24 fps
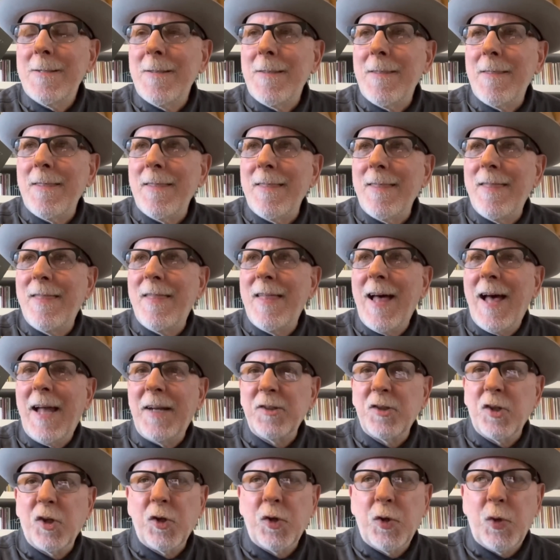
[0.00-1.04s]

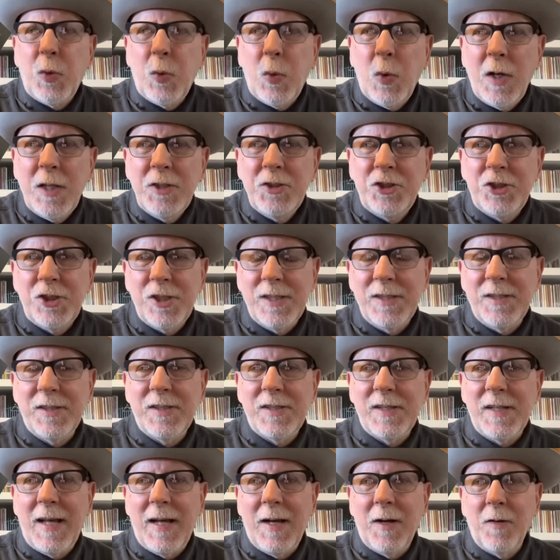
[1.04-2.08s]
crunchy
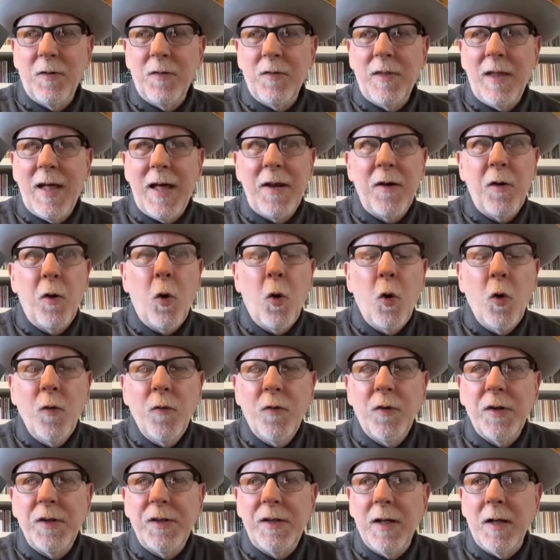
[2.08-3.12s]
sound, that
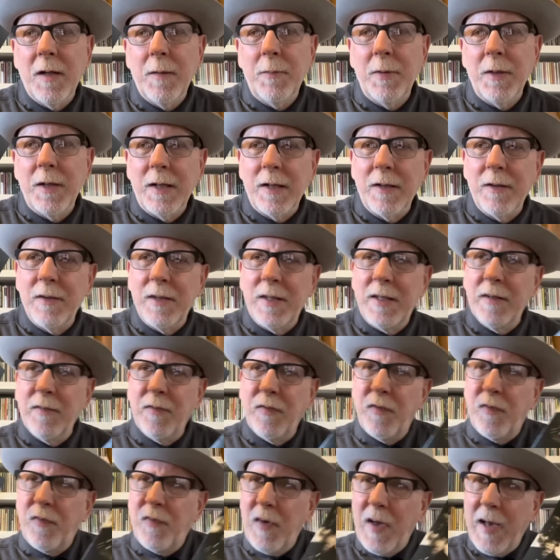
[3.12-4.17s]
overdubbing, the
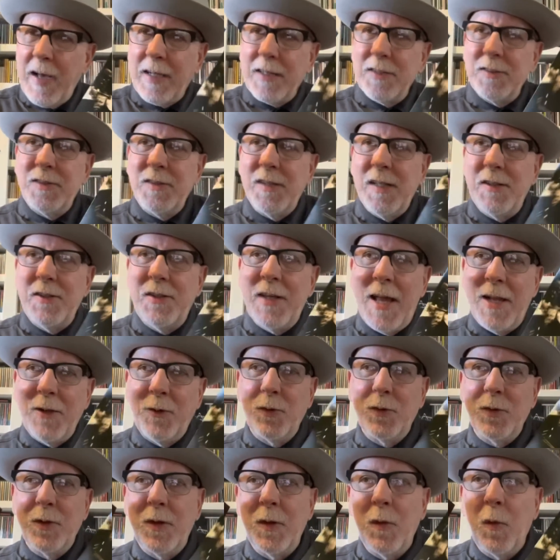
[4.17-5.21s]
effects that
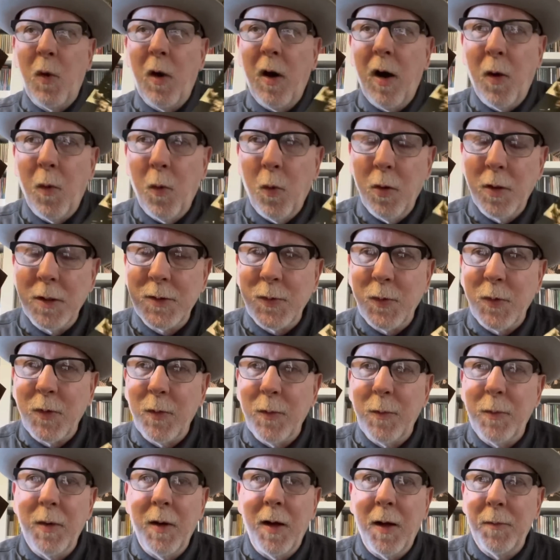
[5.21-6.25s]
Daniel Lanois worked
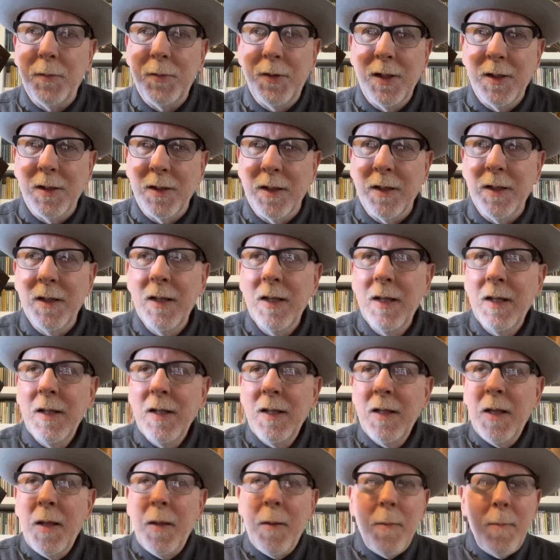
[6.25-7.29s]
with Bob Dylan,
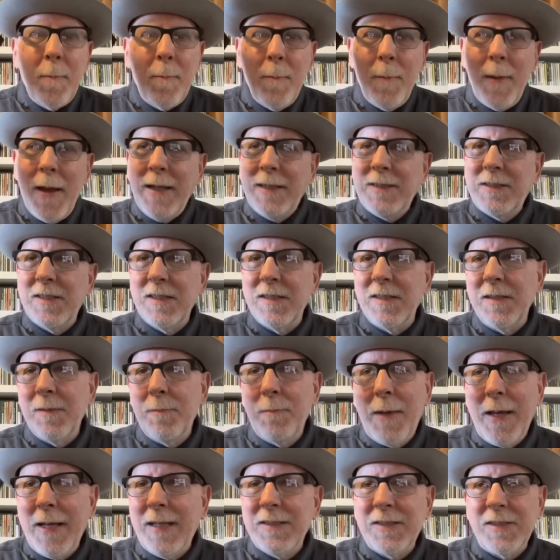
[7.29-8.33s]

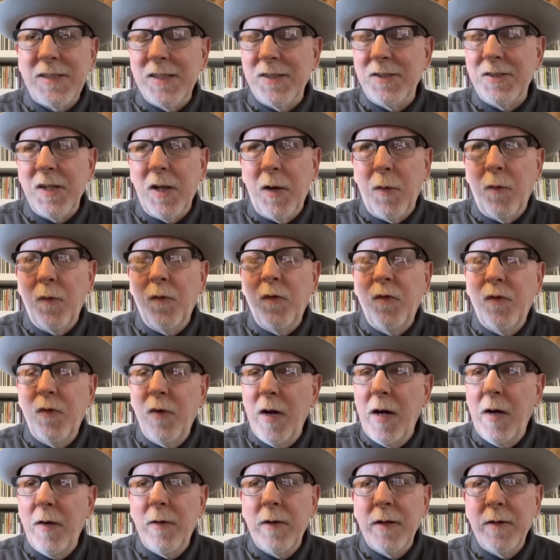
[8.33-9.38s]
makes this a
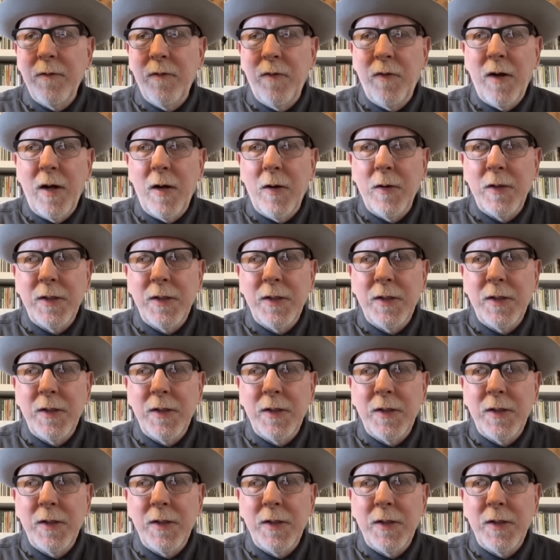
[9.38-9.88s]
very, very